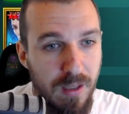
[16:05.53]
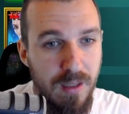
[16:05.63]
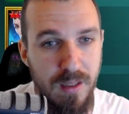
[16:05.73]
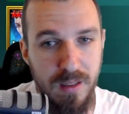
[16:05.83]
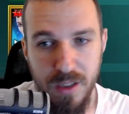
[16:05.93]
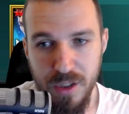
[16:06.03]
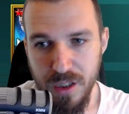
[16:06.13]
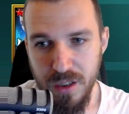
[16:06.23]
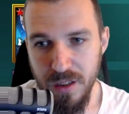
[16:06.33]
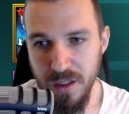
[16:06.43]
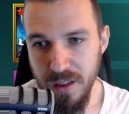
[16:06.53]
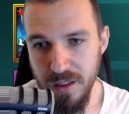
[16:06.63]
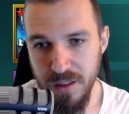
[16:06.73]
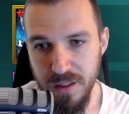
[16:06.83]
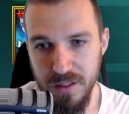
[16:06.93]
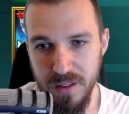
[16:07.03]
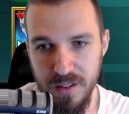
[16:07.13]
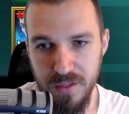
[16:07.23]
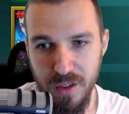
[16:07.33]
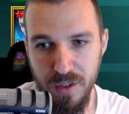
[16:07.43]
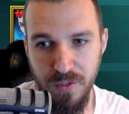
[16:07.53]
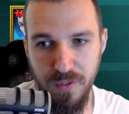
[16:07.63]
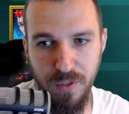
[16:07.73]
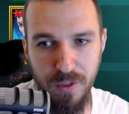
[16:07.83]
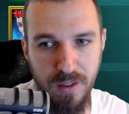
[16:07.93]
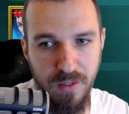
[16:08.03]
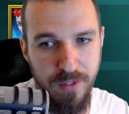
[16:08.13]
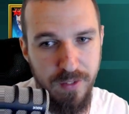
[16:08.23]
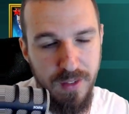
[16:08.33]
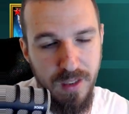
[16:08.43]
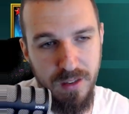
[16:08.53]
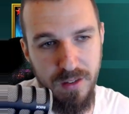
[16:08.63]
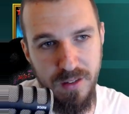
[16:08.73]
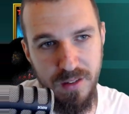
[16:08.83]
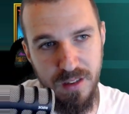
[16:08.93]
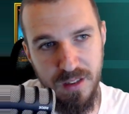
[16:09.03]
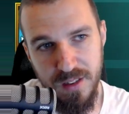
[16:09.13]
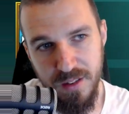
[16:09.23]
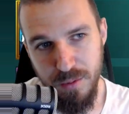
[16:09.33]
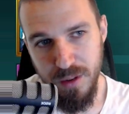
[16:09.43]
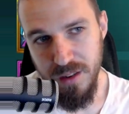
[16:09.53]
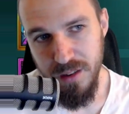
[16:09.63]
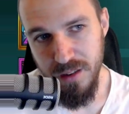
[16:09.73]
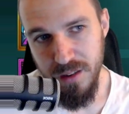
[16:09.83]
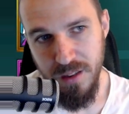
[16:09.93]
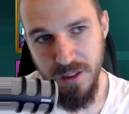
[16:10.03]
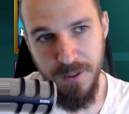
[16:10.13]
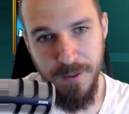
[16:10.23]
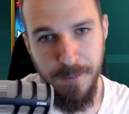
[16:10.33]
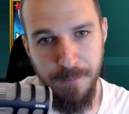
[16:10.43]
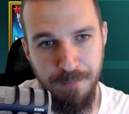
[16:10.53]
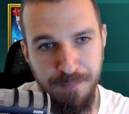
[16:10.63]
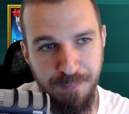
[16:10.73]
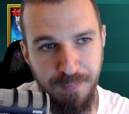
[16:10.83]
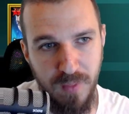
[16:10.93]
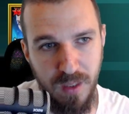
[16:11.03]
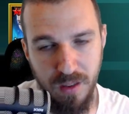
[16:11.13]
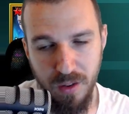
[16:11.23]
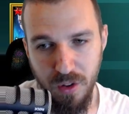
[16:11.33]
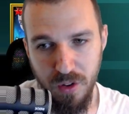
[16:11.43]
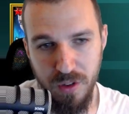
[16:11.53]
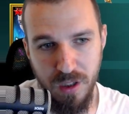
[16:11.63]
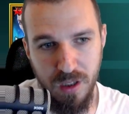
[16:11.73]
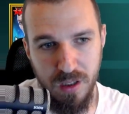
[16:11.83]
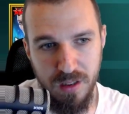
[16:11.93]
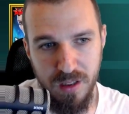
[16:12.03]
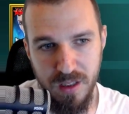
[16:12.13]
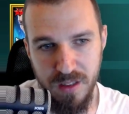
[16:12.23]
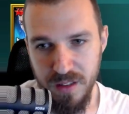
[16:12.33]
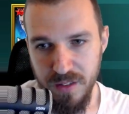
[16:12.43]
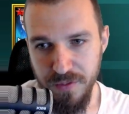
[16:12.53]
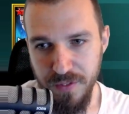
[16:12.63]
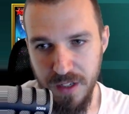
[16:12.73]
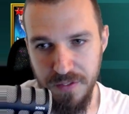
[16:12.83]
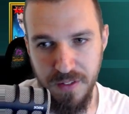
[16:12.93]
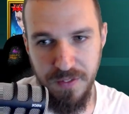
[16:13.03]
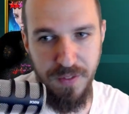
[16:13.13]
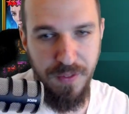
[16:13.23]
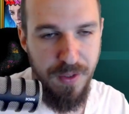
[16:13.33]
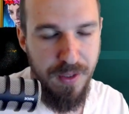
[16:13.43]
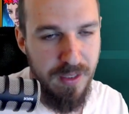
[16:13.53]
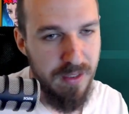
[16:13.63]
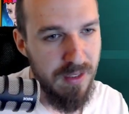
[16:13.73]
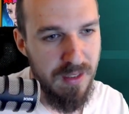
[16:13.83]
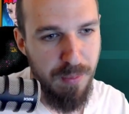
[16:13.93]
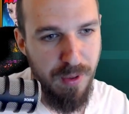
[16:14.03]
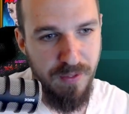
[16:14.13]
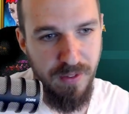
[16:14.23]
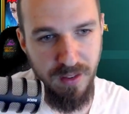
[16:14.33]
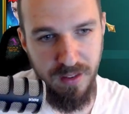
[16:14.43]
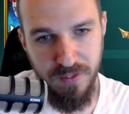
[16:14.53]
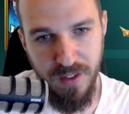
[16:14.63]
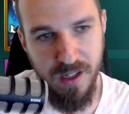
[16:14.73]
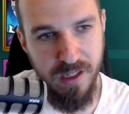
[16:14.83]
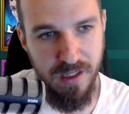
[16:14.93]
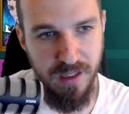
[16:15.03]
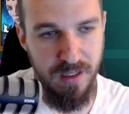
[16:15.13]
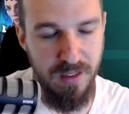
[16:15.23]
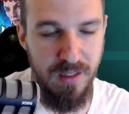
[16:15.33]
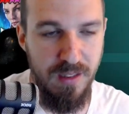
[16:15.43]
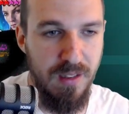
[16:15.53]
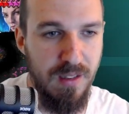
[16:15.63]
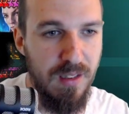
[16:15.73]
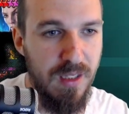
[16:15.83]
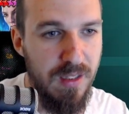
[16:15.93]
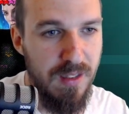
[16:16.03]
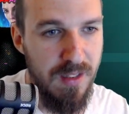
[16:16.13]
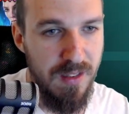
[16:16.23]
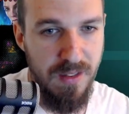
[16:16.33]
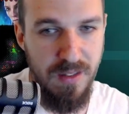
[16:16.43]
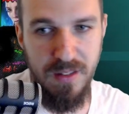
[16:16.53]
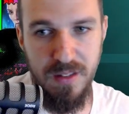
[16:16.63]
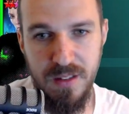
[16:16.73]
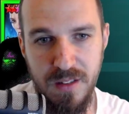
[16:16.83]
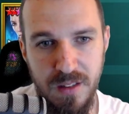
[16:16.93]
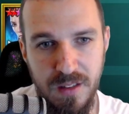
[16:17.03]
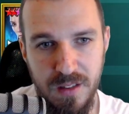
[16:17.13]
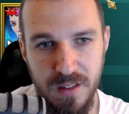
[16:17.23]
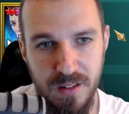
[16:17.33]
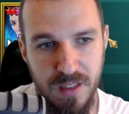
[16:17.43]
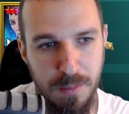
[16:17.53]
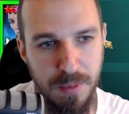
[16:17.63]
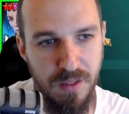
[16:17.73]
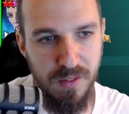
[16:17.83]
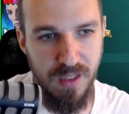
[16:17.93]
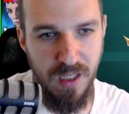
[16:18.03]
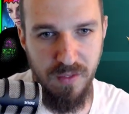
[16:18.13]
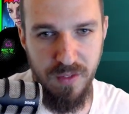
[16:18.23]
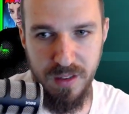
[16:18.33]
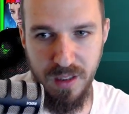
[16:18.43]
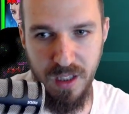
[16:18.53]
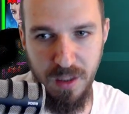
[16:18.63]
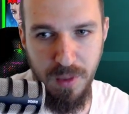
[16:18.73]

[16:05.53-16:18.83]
Ninja sits around 450 accuracy with the aura. He's at 530. That's perfectly fine. He hits his debuffs every time.